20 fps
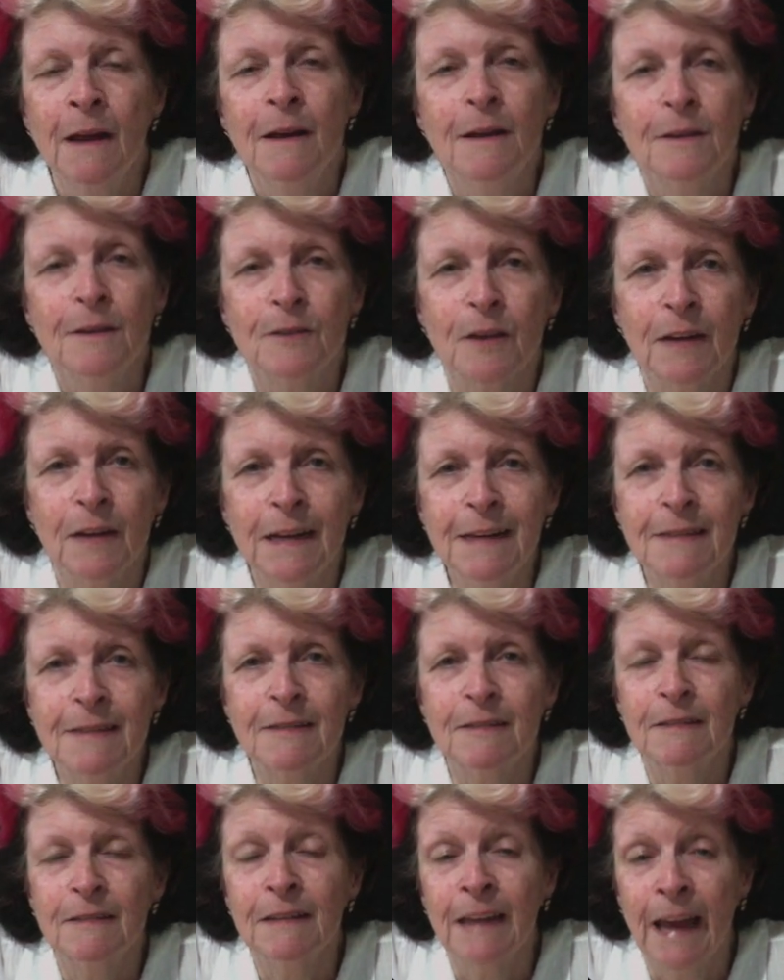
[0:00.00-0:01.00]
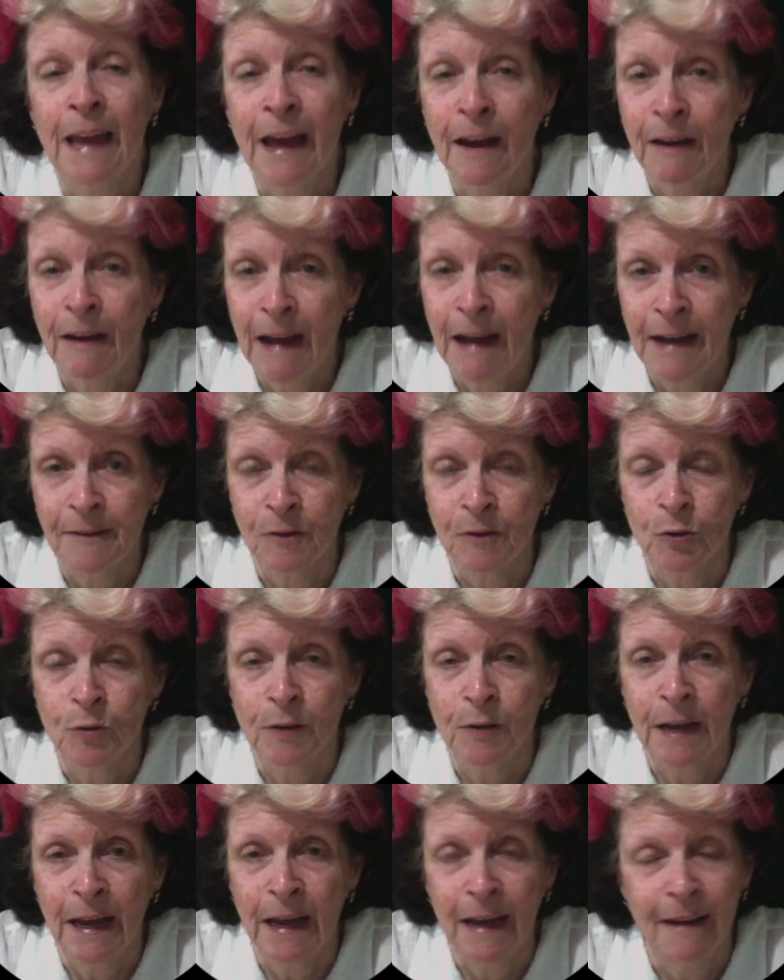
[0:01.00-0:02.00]
So let's now have a look
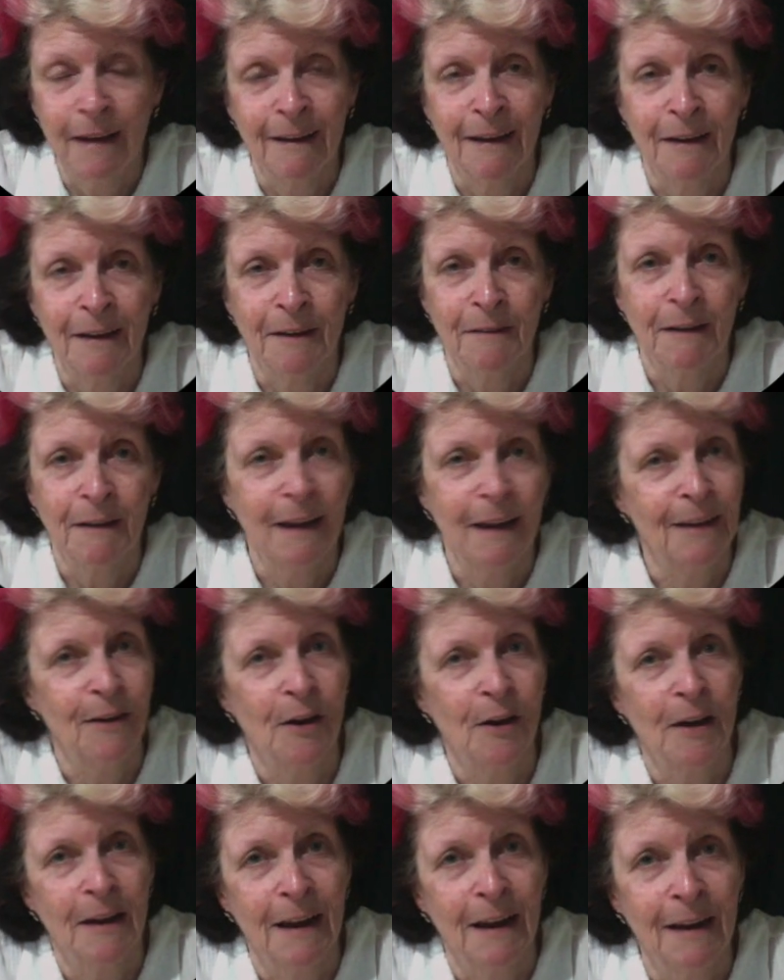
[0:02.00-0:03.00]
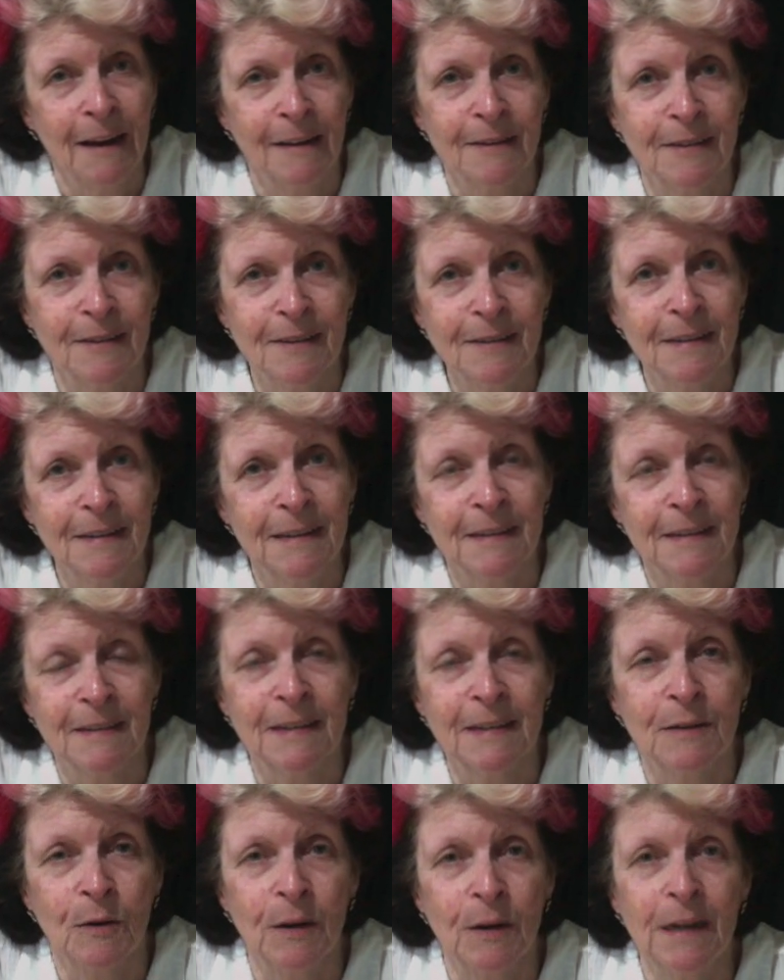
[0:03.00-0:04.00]
at our AI analysis and see
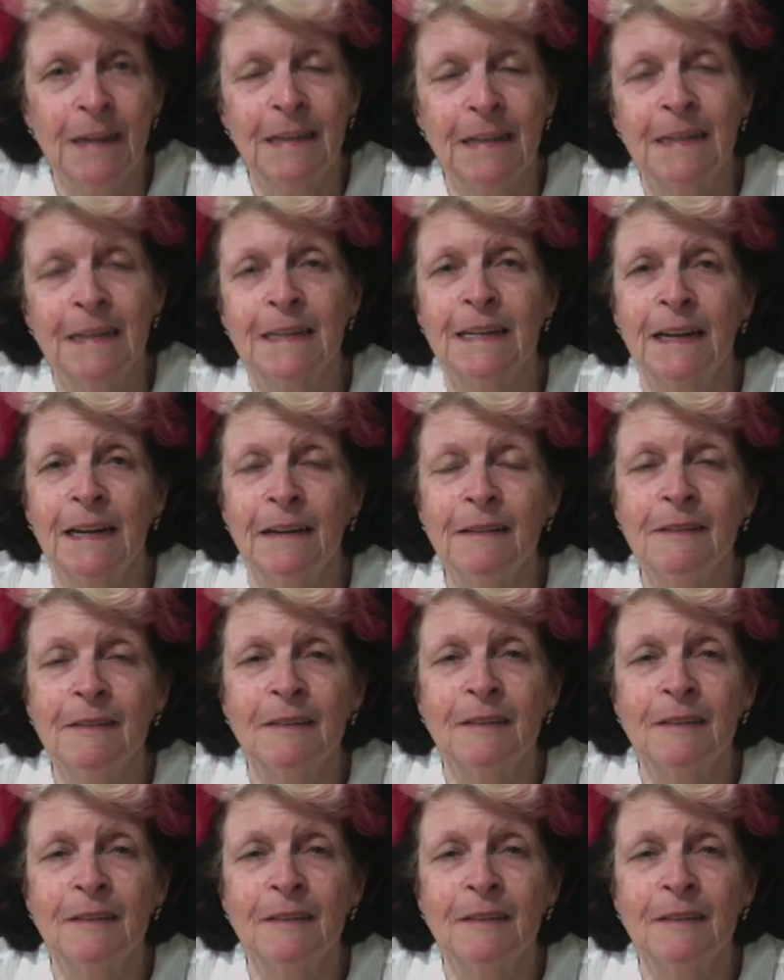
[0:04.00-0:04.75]
what it can tell us